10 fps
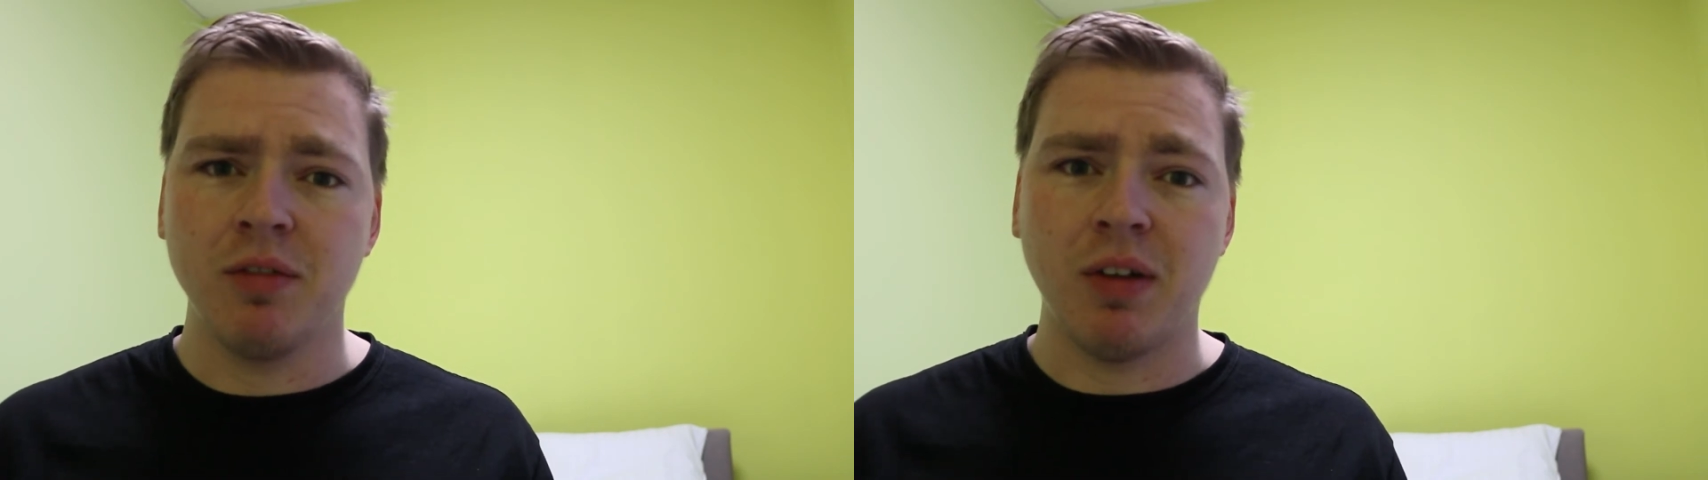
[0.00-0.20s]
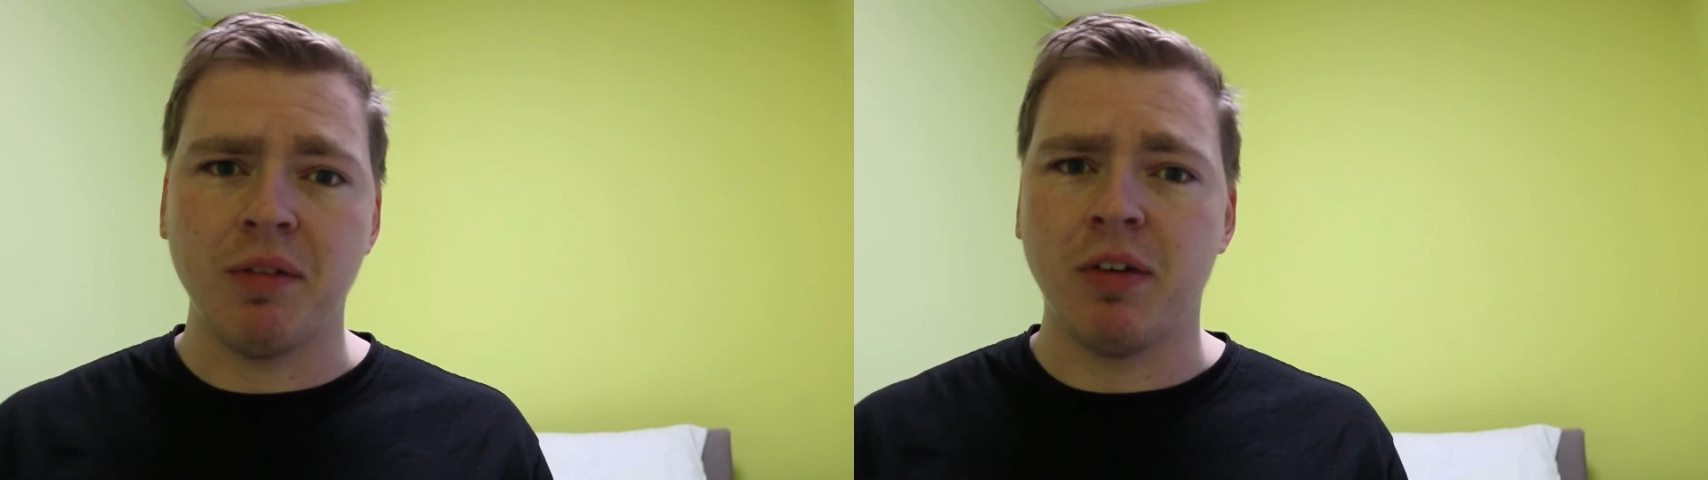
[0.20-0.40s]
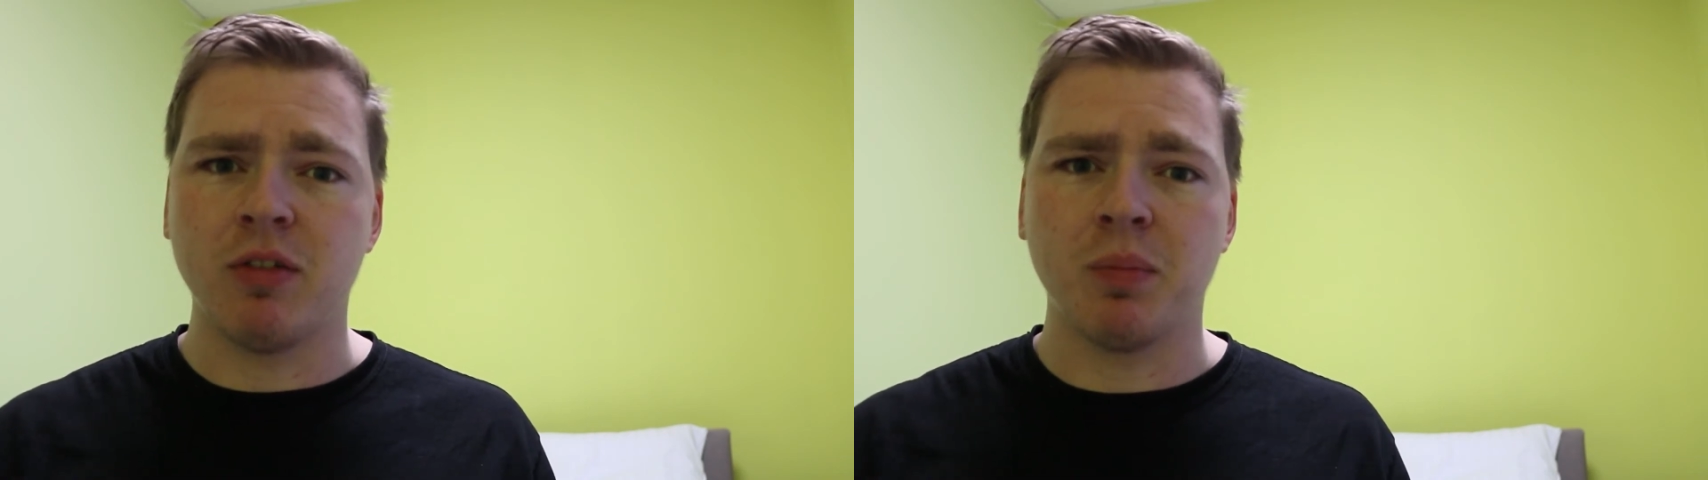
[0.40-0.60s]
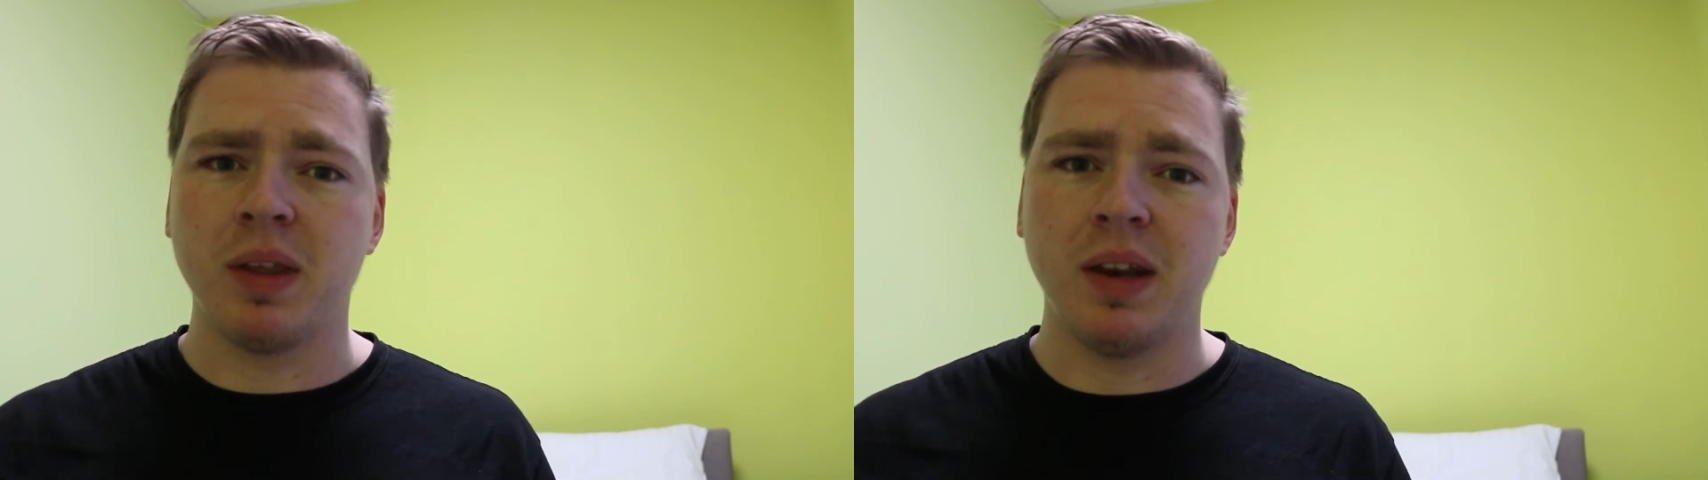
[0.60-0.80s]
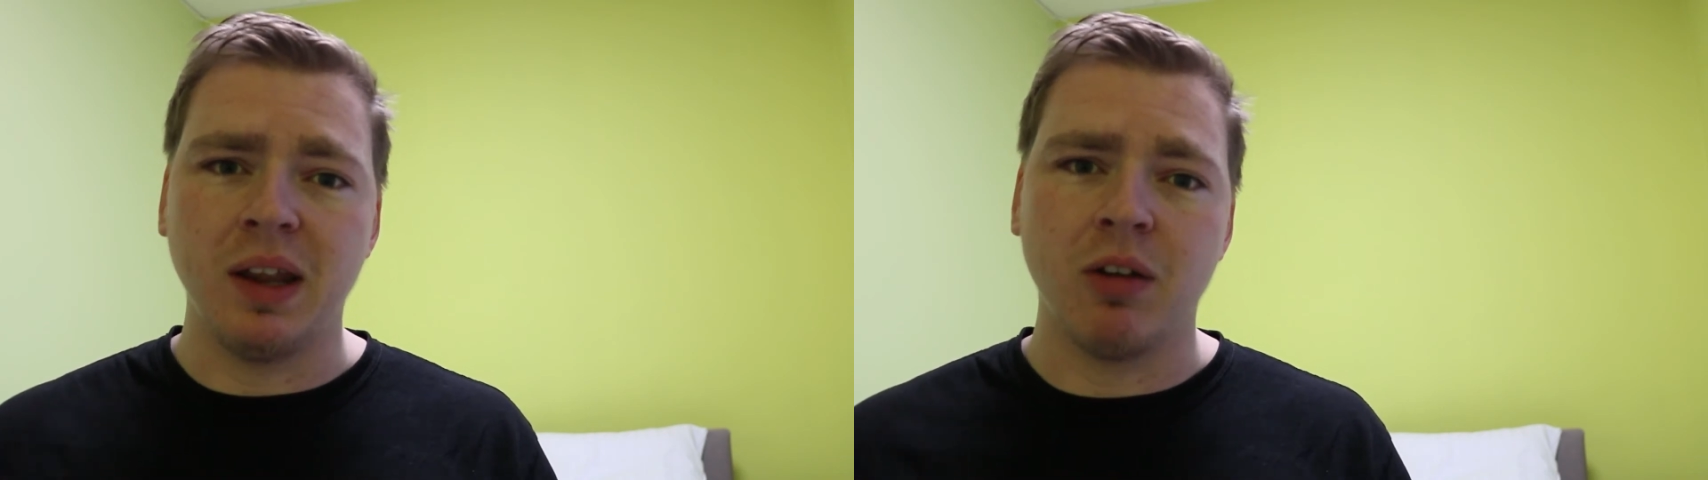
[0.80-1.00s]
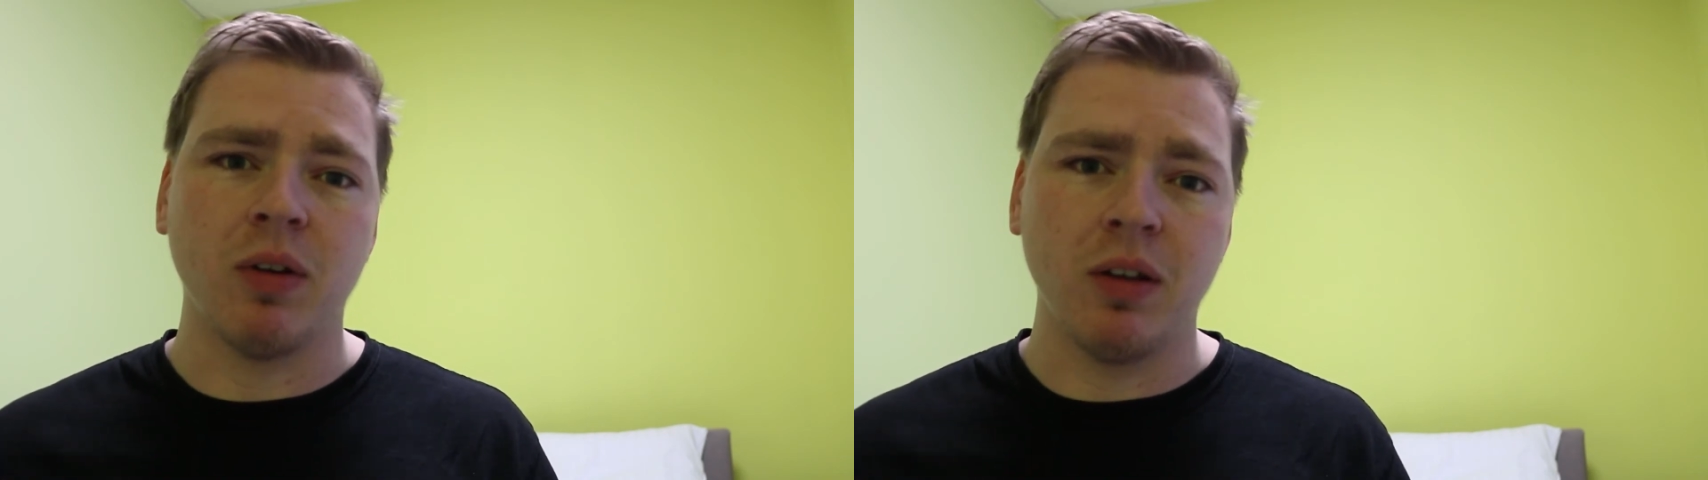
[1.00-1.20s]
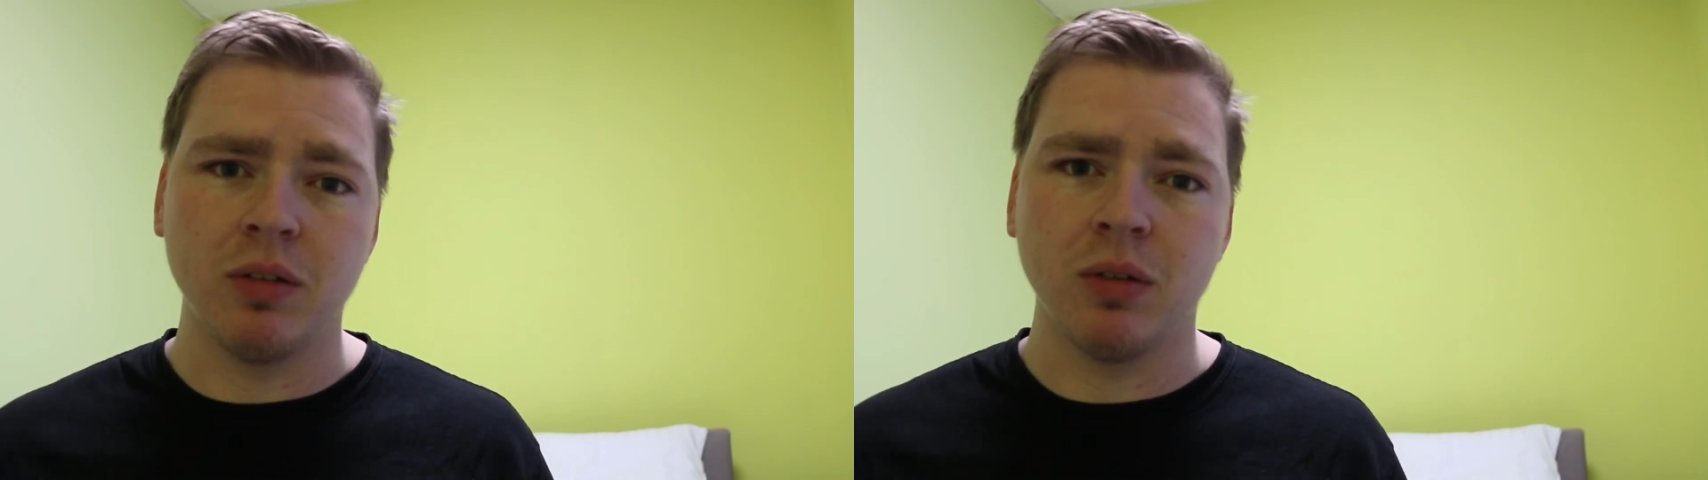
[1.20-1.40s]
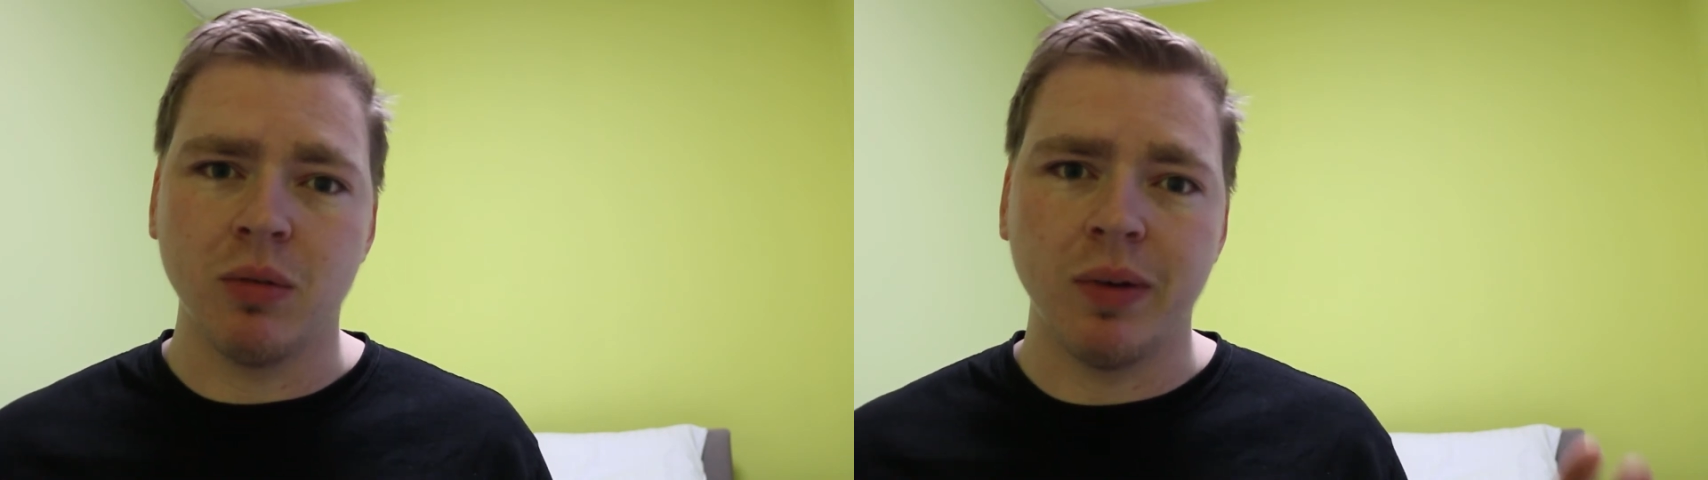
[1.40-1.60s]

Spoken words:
500% increase or